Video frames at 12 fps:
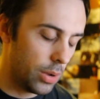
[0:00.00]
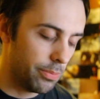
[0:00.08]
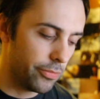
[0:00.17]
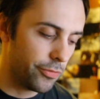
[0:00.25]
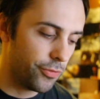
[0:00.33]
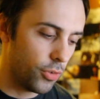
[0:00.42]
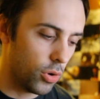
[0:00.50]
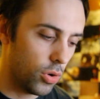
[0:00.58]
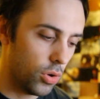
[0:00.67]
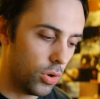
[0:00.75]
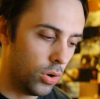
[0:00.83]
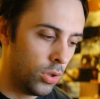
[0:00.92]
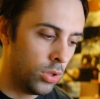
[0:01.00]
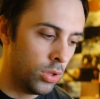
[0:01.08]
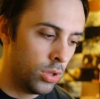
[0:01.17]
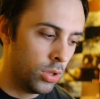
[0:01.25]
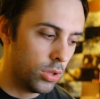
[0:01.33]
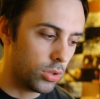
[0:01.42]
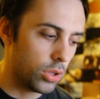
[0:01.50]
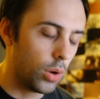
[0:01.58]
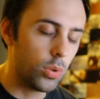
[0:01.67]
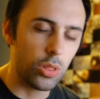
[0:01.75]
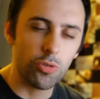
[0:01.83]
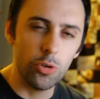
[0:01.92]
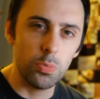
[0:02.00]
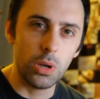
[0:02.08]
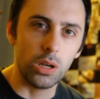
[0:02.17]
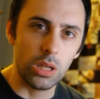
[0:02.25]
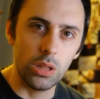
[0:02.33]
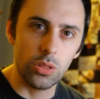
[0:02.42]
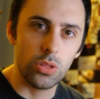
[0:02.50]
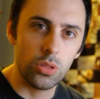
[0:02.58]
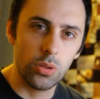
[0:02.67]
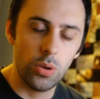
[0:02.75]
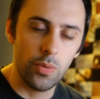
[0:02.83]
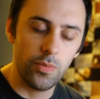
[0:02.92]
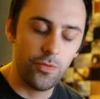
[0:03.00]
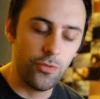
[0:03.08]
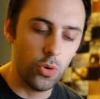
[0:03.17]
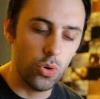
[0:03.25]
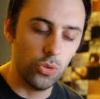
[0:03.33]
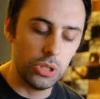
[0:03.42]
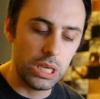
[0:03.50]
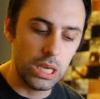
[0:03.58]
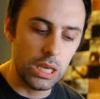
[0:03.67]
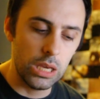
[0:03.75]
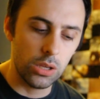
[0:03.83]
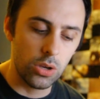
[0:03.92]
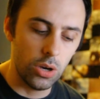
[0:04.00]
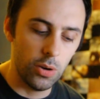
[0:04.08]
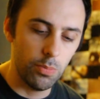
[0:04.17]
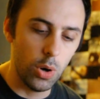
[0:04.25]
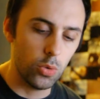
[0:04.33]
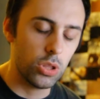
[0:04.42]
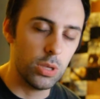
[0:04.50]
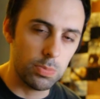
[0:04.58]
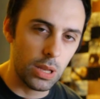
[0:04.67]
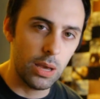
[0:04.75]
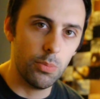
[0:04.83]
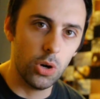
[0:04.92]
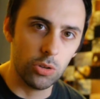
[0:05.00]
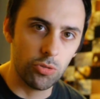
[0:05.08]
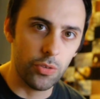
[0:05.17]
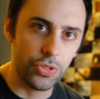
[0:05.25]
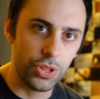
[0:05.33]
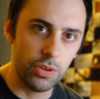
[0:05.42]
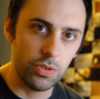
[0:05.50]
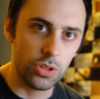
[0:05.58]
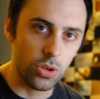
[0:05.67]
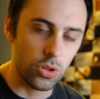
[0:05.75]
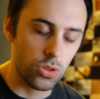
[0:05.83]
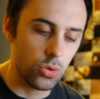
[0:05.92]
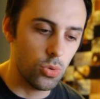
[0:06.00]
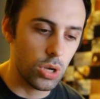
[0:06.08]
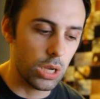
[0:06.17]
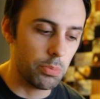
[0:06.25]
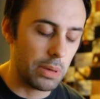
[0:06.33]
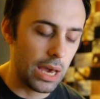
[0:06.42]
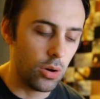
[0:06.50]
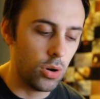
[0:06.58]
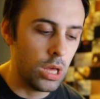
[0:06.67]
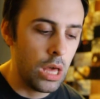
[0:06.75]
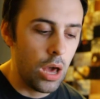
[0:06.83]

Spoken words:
for going through plugins for the kind of multiplayer Minecraft series I was talking about.